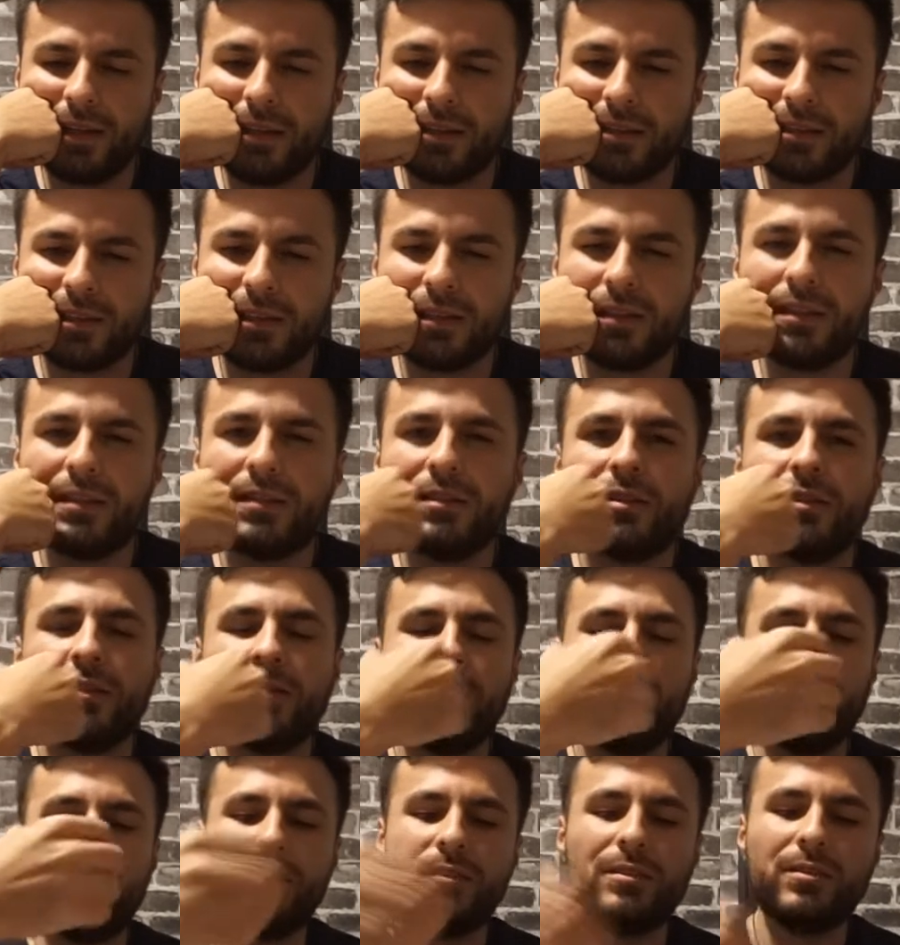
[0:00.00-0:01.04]
It's like these other
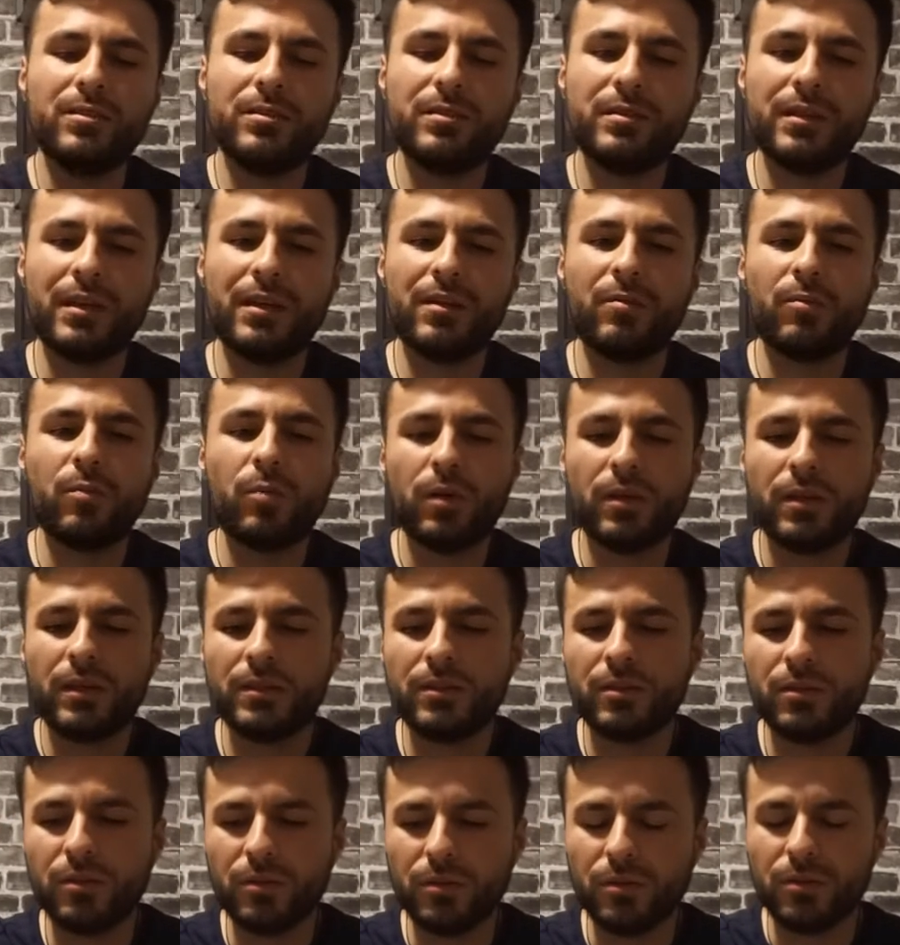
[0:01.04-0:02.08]
attitudes, not wanting
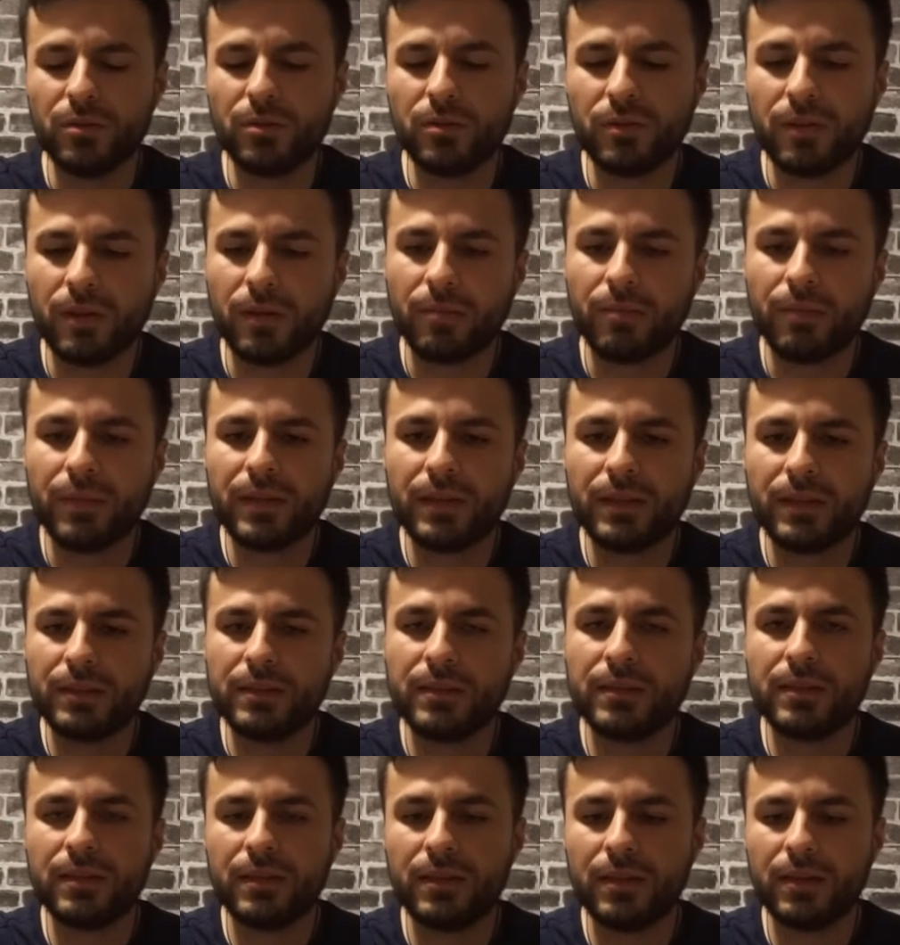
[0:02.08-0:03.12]
to
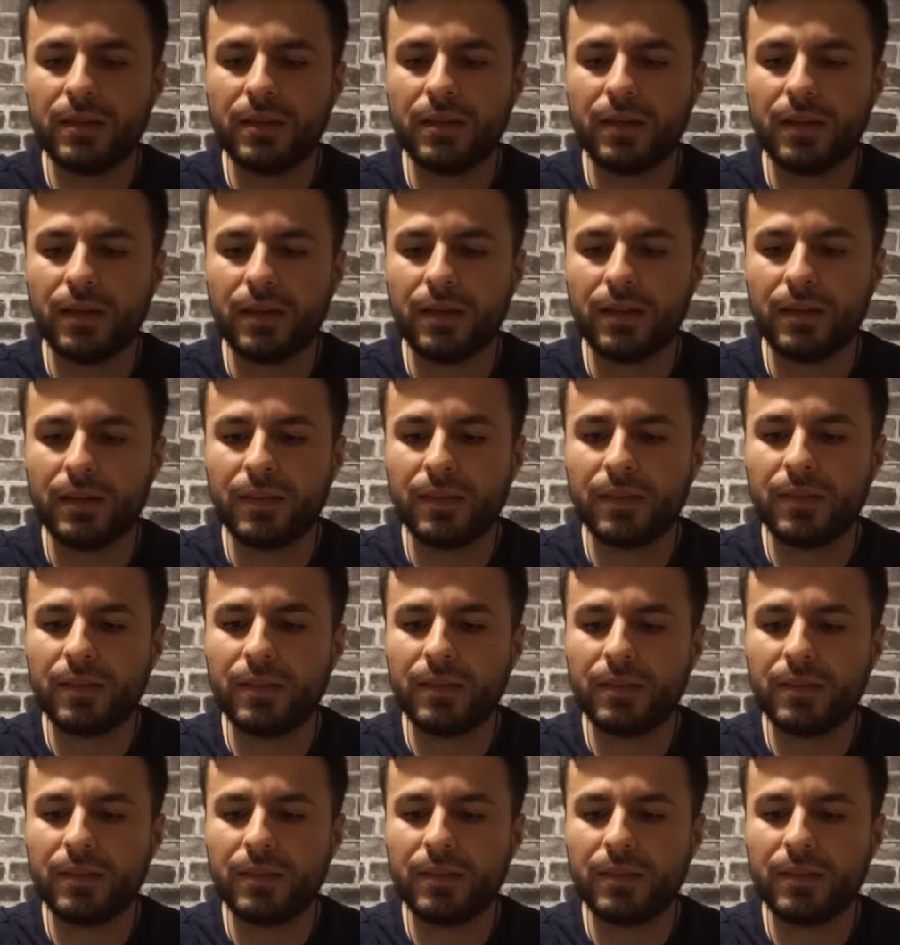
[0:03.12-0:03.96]
admit that